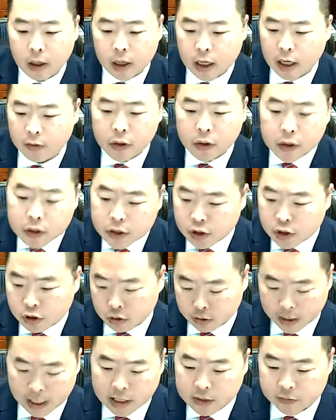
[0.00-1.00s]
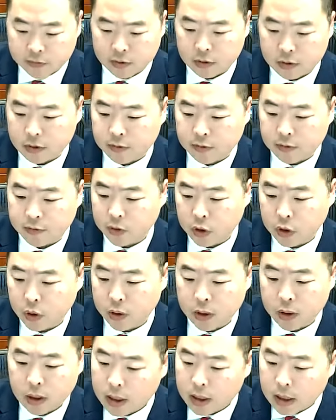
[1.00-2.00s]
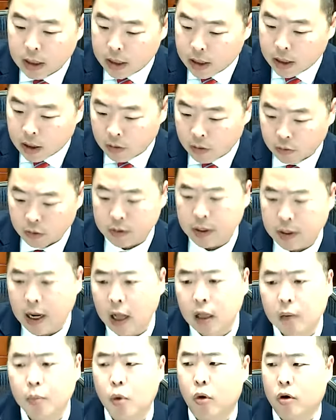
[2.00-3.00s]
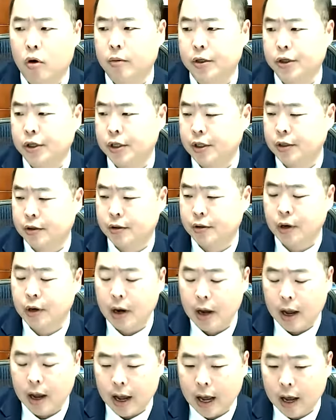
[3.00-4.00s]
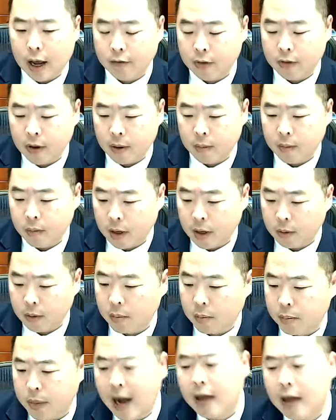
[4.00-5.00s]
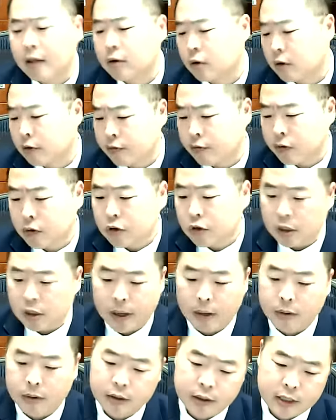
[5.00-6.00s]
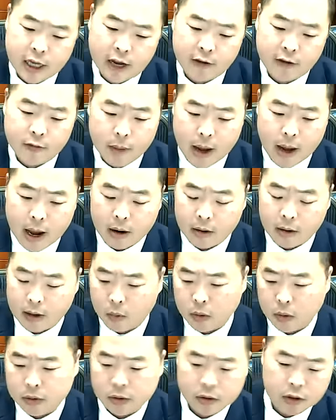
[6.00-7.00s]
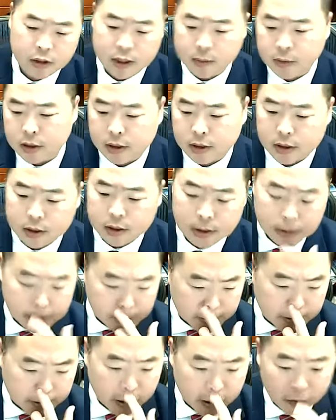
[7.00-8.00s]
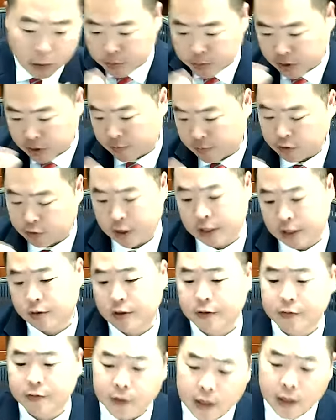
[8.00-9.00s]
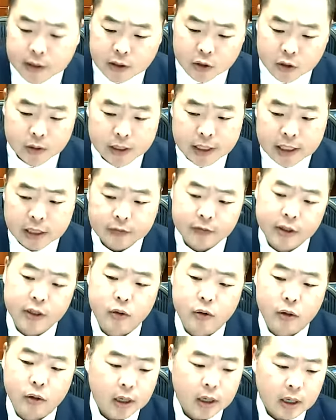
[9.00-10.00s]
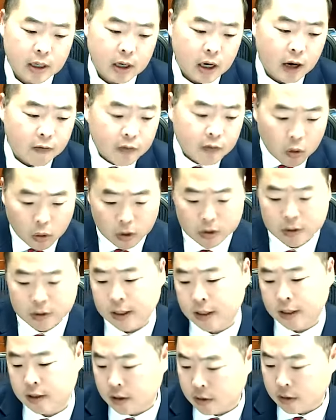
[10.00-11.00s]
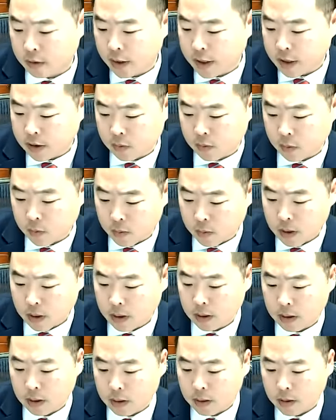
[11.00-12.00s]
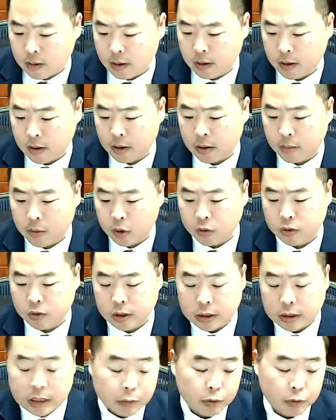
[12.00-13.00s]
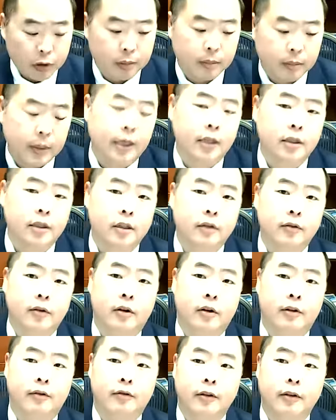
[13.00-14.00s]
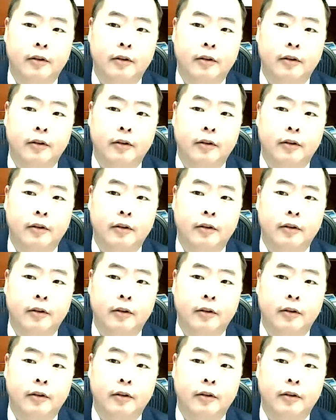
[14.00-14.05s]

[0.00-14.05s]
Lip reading: If you could just transfer this food, through a teleporter machine, or have them be to buy their own food somehow in a safe manner that wasn't subject to the corruption of transferring funds to an individual, of course, that's the greatest and the most deliberate means of